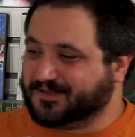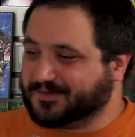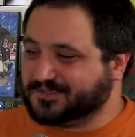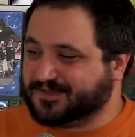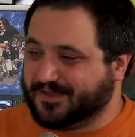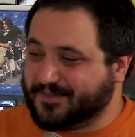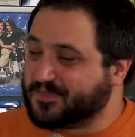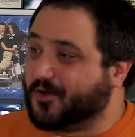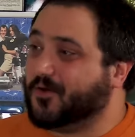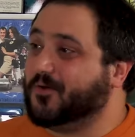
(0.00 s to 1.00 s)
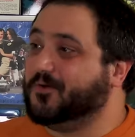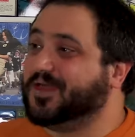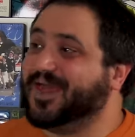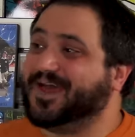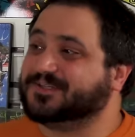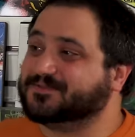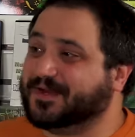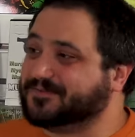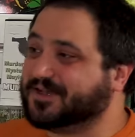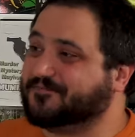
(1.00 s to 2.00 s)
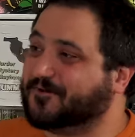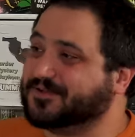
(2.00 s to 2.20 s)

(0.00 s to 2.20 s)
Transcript: in the original. I met the whole cast when I was like